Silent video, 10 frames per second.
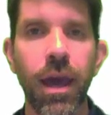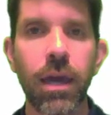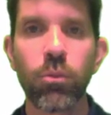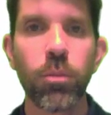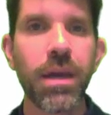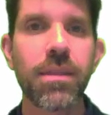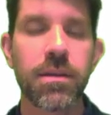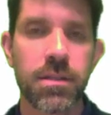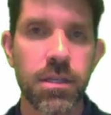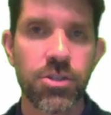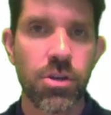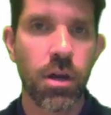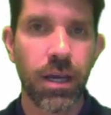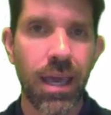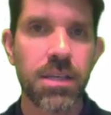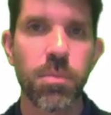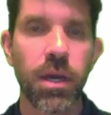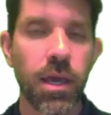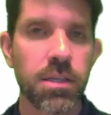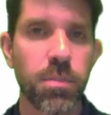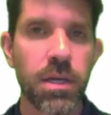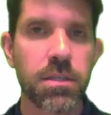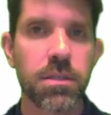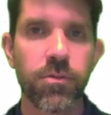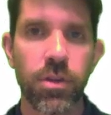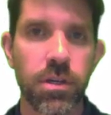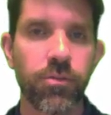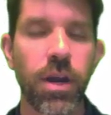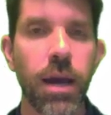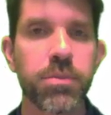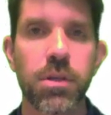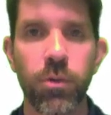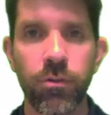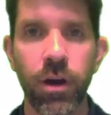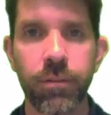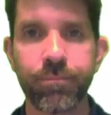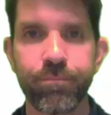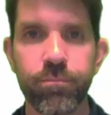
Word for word: and we'll make that decision on a case-by-case -case basis for the different apps that we write.